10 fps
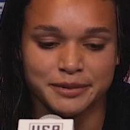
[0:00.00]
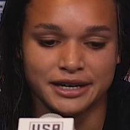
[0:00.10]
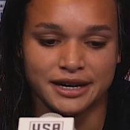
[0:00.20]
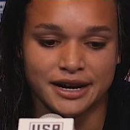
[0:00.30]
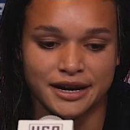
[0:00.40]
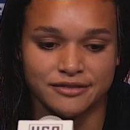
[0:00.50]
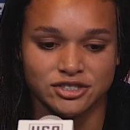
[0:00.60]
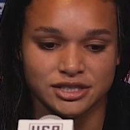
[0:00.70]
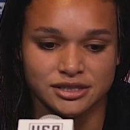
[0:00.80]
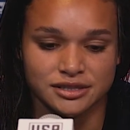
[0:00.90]
But I've
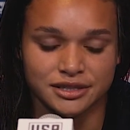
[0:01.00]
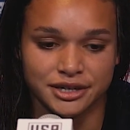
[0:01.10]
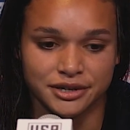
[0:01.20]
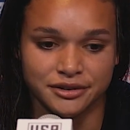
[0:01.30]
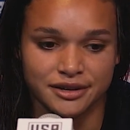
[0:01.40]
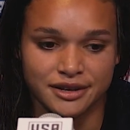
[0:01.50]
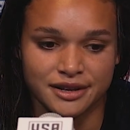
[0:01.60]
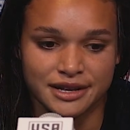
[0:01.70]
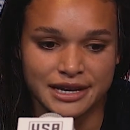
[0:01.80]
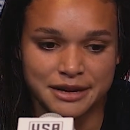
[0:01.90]
just, you know,
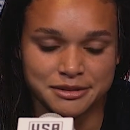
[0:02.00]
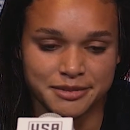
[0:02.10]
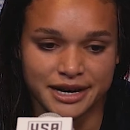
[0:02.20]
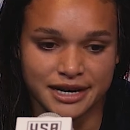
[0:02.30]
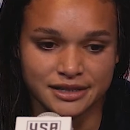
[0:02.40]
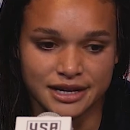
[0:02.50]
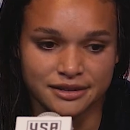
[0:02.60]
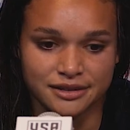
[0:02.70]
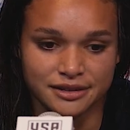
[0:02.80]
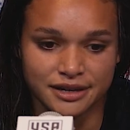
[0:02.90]
kept my head
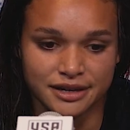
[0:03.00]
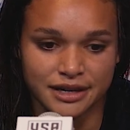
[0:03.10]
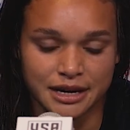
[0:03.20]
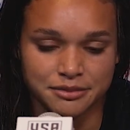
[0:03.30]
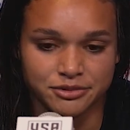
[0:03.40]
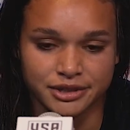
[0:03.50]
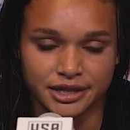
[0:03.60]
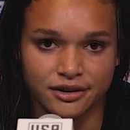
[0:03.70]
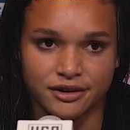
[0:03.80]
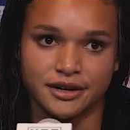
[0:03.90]
down and kept
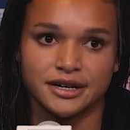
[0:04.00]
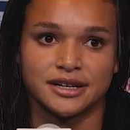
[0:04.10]
working hard.